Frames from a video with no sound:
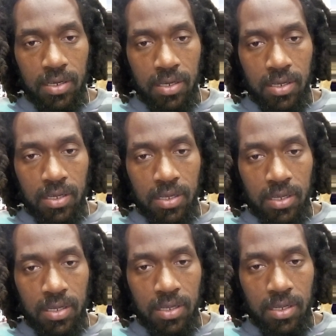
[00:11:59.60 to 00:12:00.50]

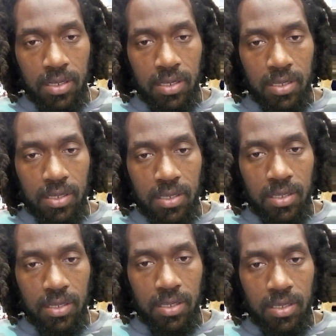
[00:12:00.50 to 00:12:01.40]

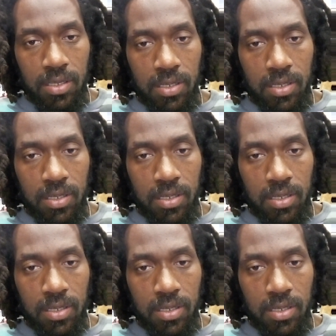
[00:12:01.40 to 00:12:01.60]
No one is speaking in this clip.